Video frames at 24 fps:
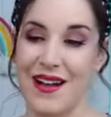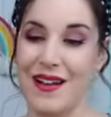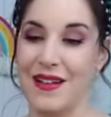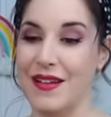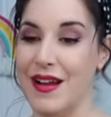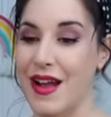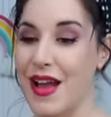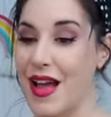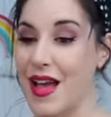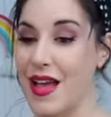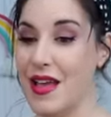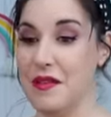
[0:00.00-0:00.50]
All
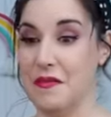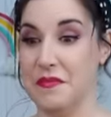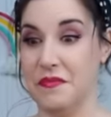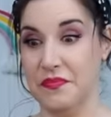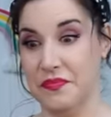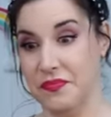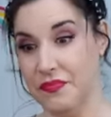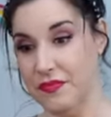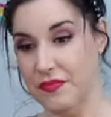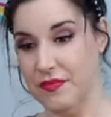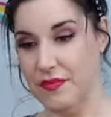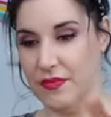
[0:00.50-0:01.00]
right.
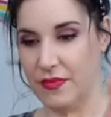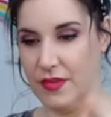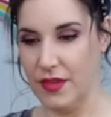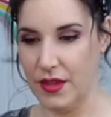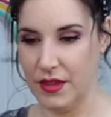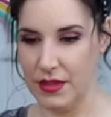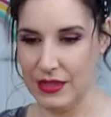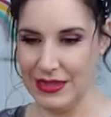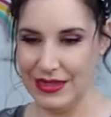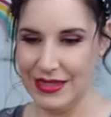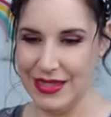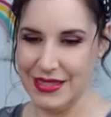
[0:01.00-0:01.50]

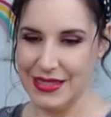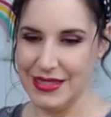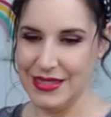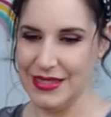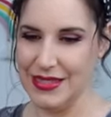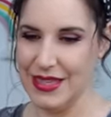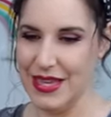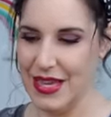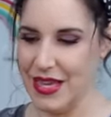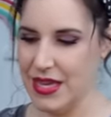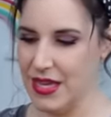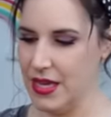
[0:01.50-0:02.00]
Let's
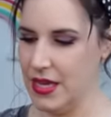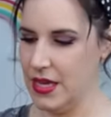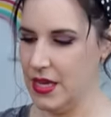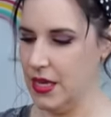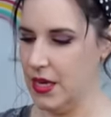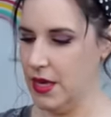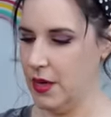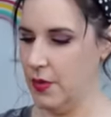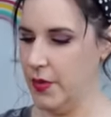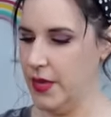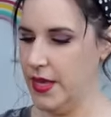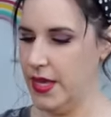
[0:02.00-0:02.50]
see,
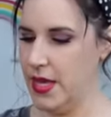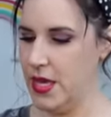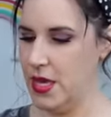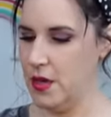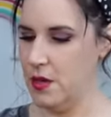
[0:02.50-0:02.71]
here we go.